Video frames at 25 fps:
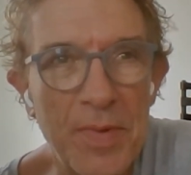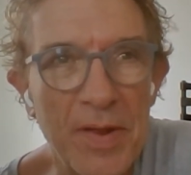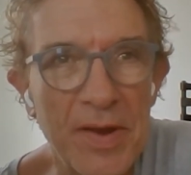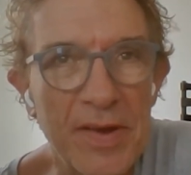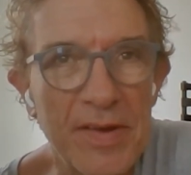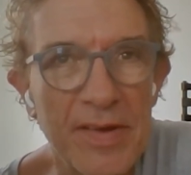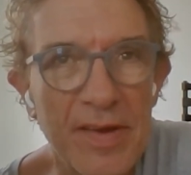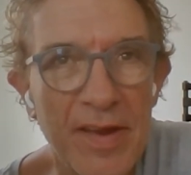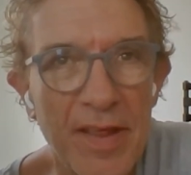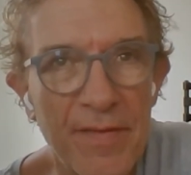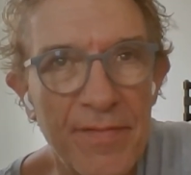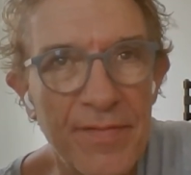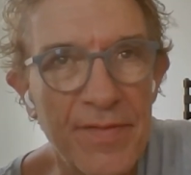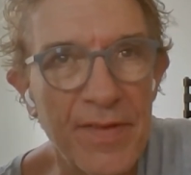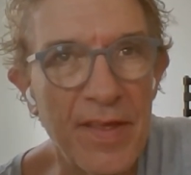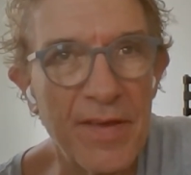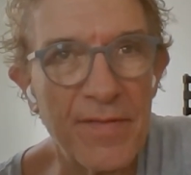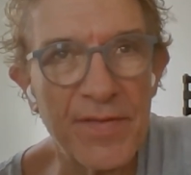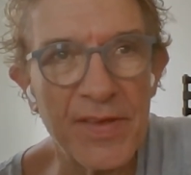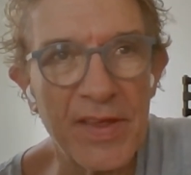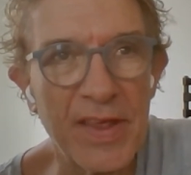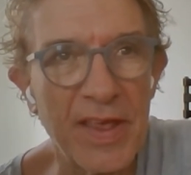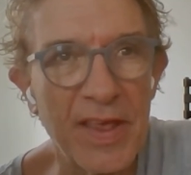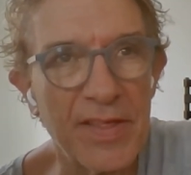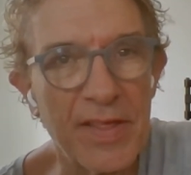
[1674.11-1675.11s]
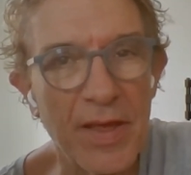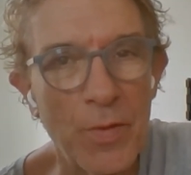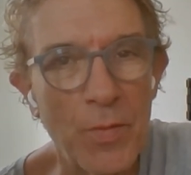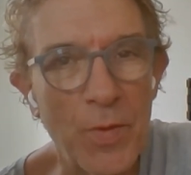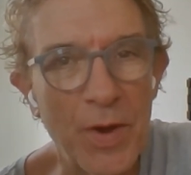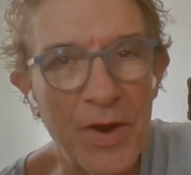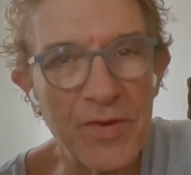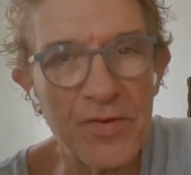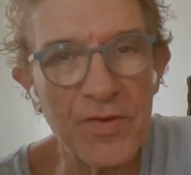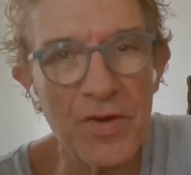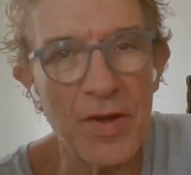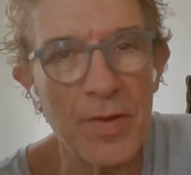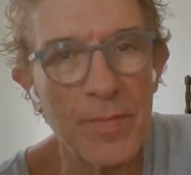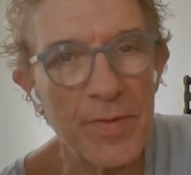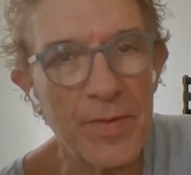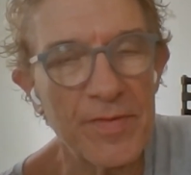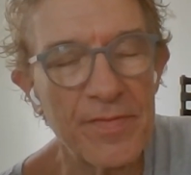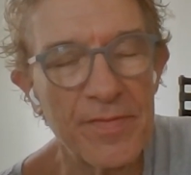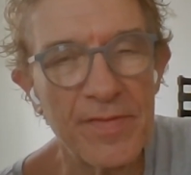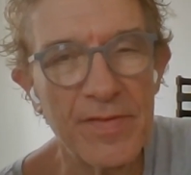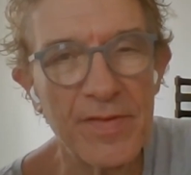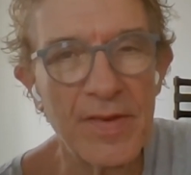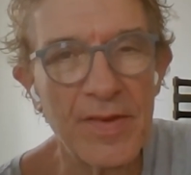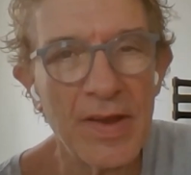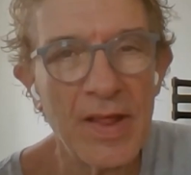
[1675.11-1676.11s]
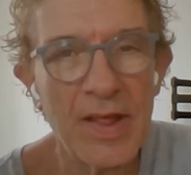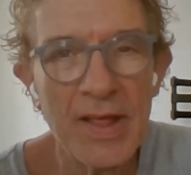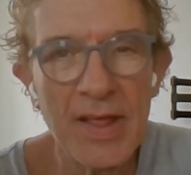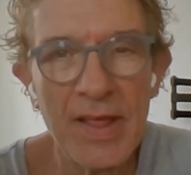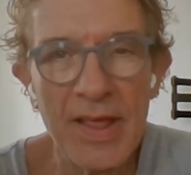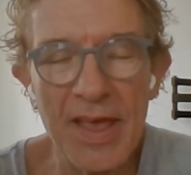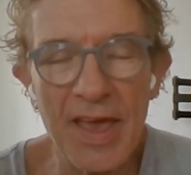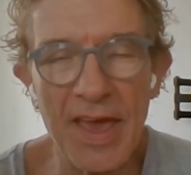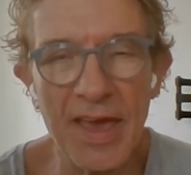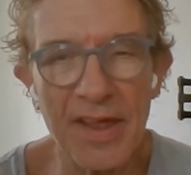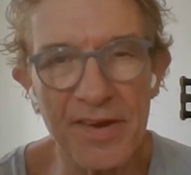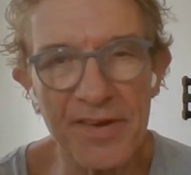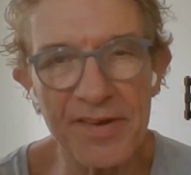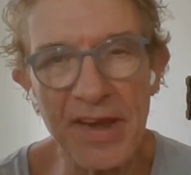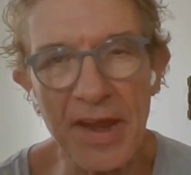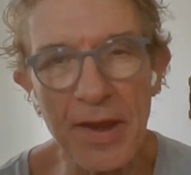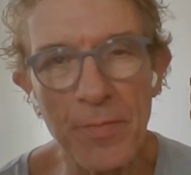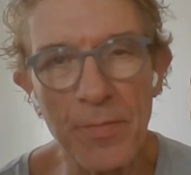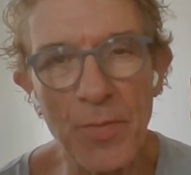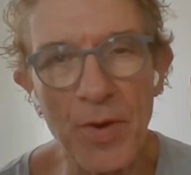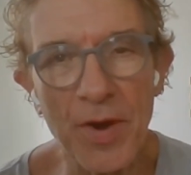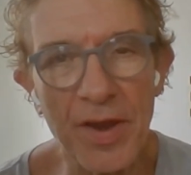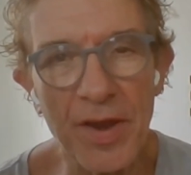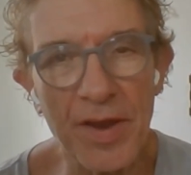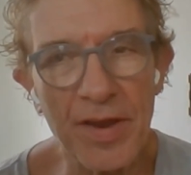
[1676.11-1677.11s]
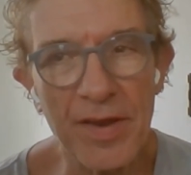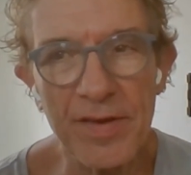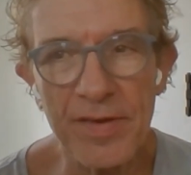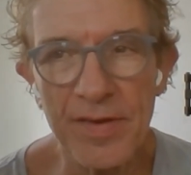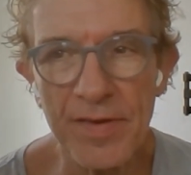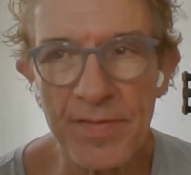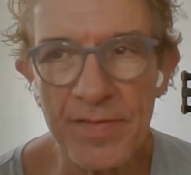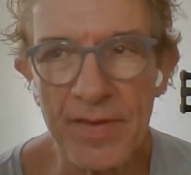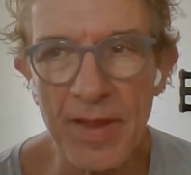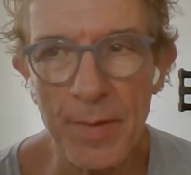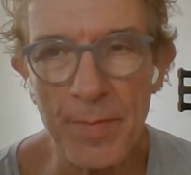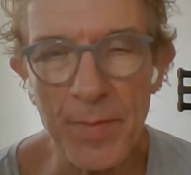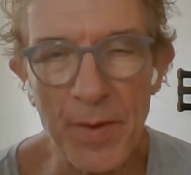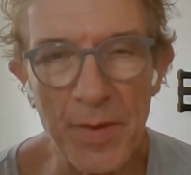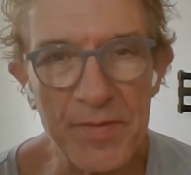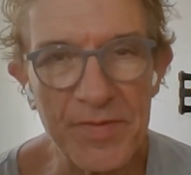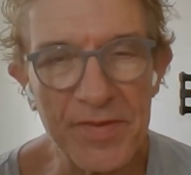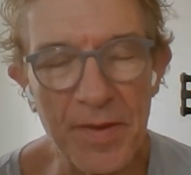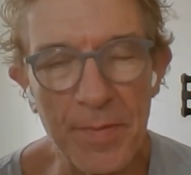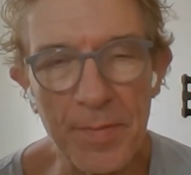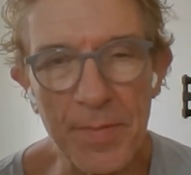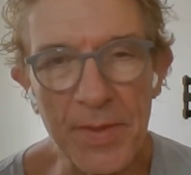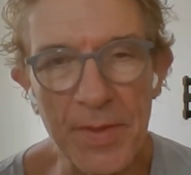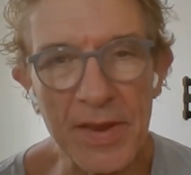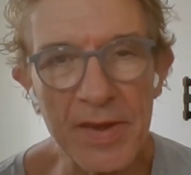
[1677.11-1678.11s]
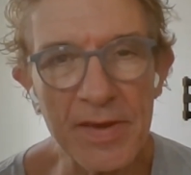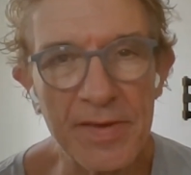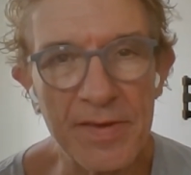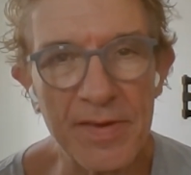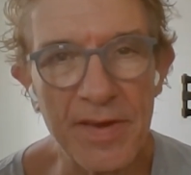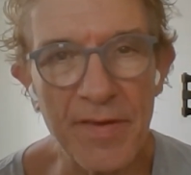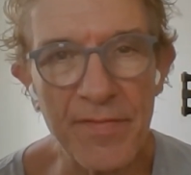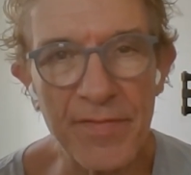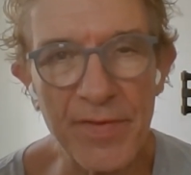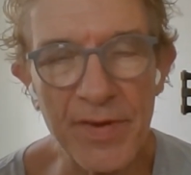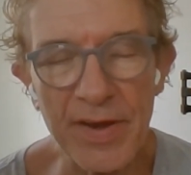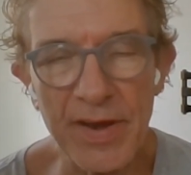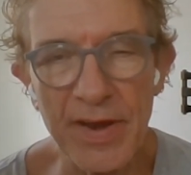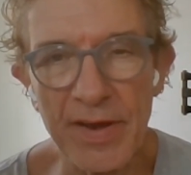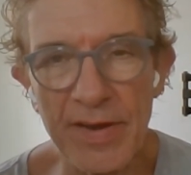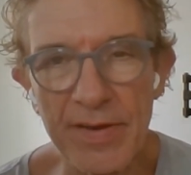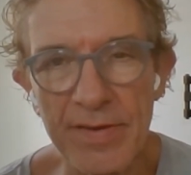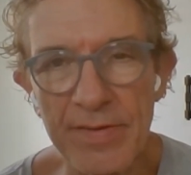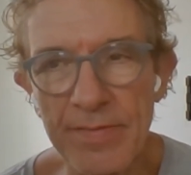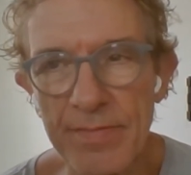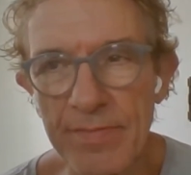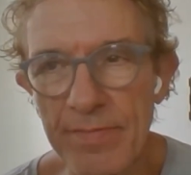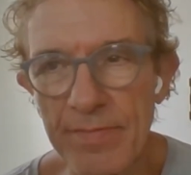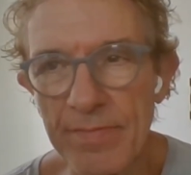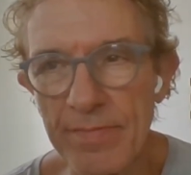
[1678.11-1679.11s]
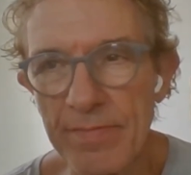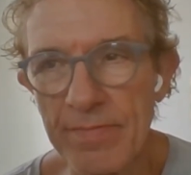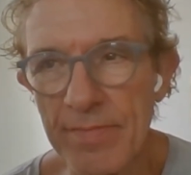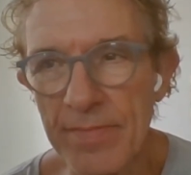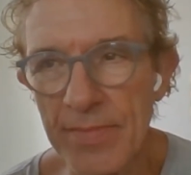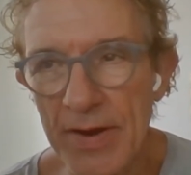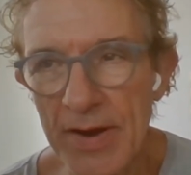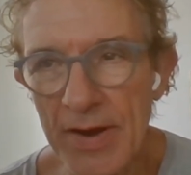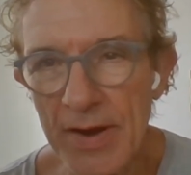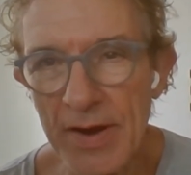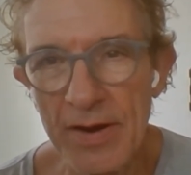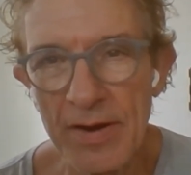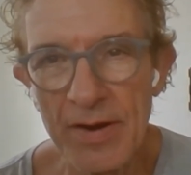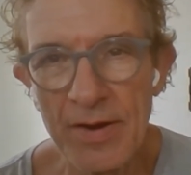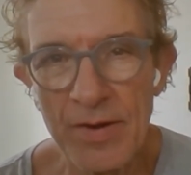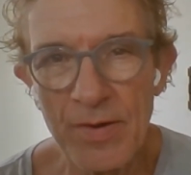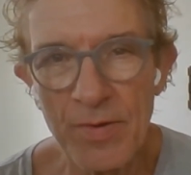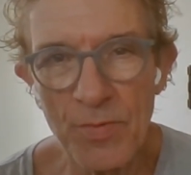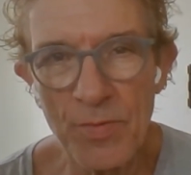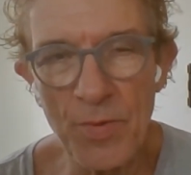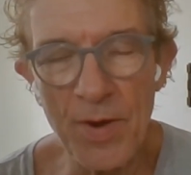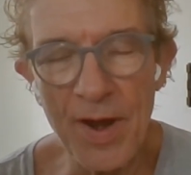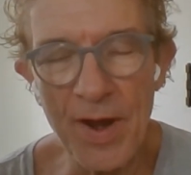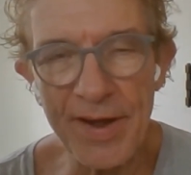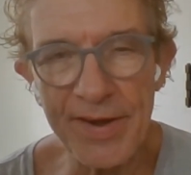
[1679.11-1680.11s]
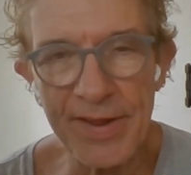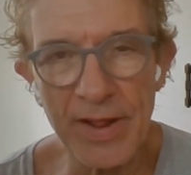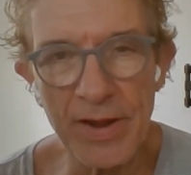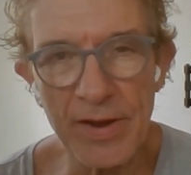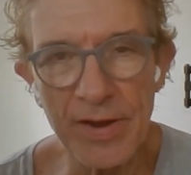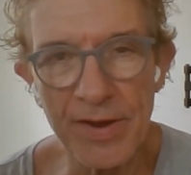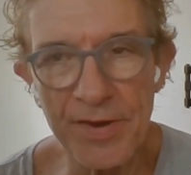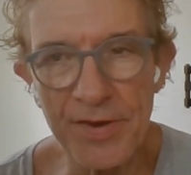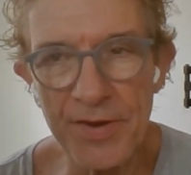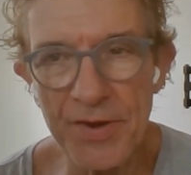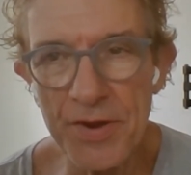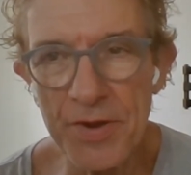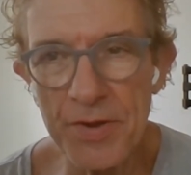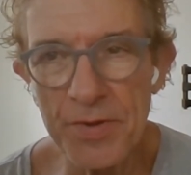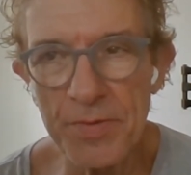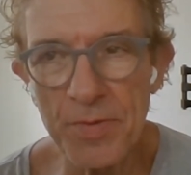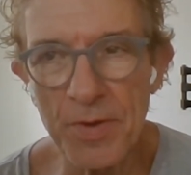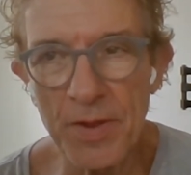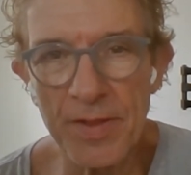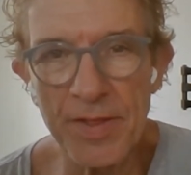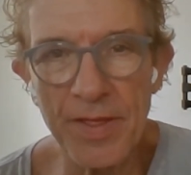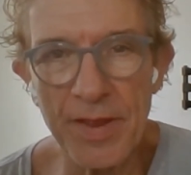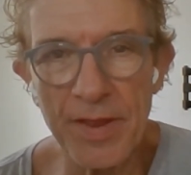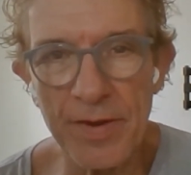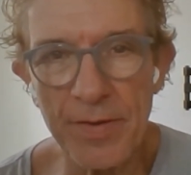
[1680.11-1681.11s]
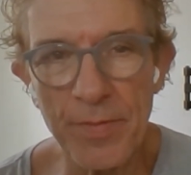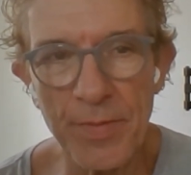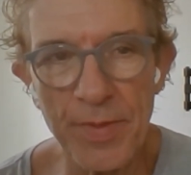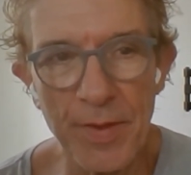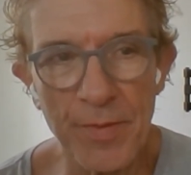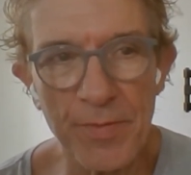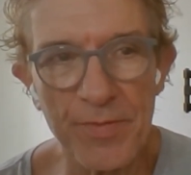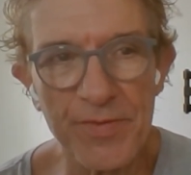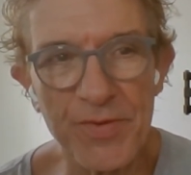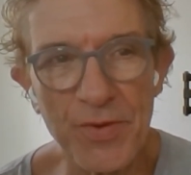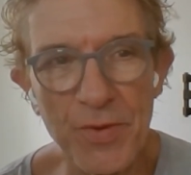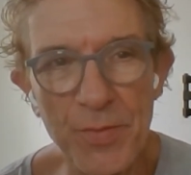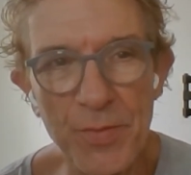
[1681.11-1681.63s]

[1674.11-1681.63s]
But if you get that one time out of 10 where you've come up with something different and radical and new, well, then that was